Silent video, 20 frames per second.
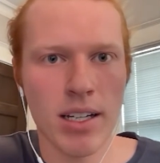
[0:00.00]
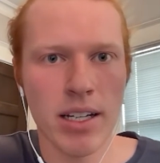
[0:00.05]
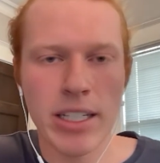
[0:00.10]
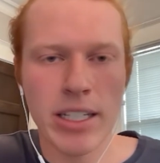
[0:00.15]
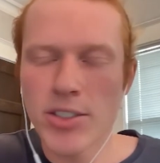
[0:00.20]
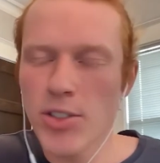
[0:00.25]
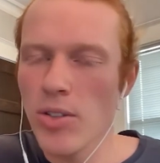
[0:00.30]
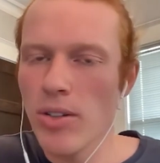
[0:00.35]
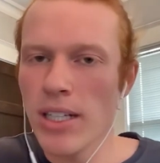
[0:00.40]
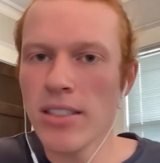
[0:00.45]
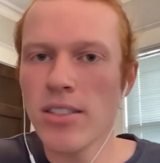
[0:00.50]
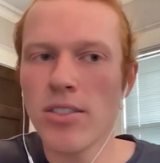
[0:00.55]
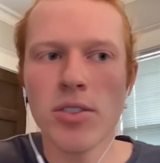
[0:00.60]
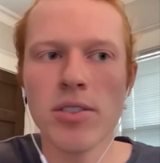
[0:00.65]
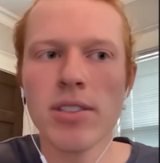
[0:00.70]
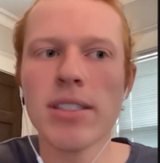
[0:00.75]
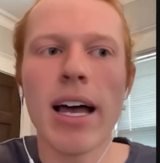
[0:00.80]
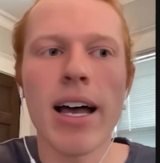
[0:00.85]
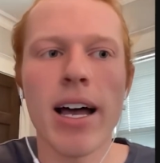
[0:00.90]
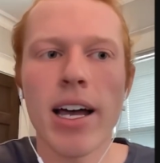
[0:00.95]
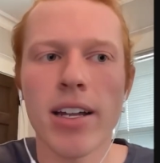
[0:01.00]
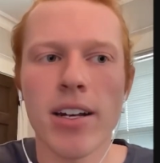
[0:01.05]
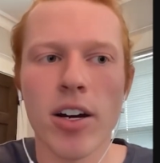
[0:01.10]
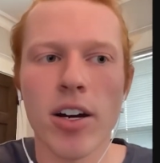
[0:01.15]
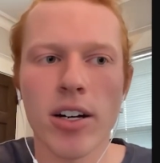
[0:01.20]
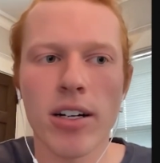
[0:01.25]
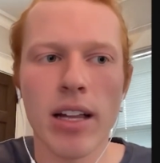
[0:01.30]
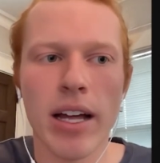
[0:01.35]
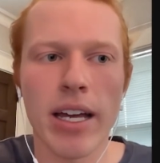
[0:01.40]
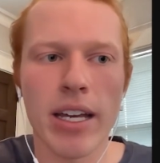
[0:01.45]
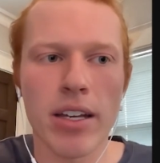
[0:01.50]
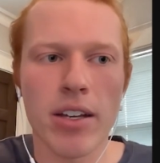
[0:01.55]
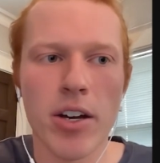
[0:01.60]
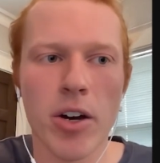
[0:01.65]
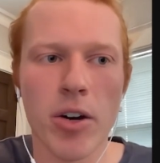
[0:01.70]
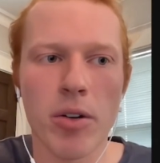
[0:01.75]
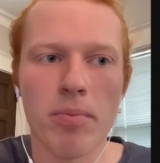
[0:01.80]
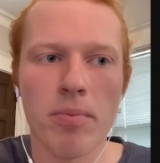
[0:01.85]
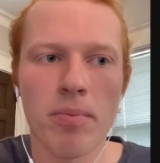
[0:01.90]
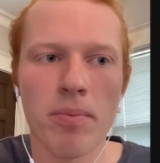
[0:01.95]
So let's use that in our client
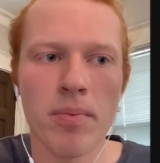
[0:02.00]
code.